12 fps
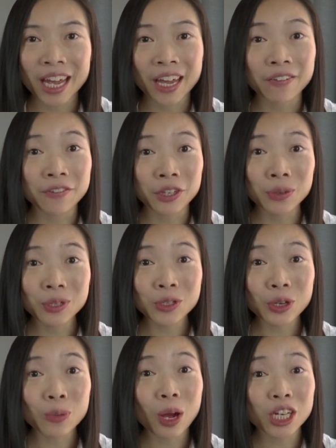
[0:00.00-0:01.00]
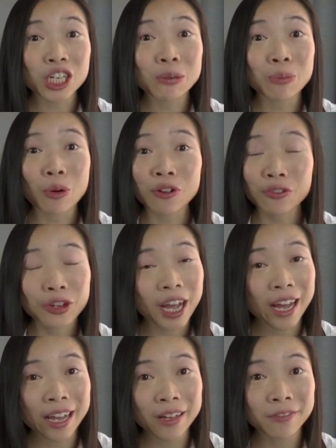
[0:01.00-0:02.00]
If you enjoy watching more free
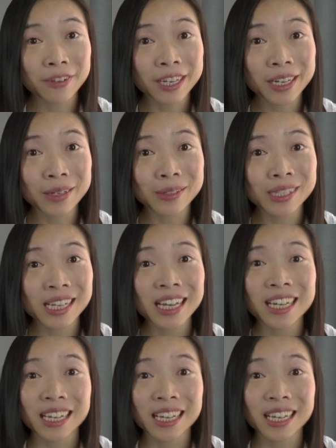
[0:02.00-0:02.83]
eye health videos,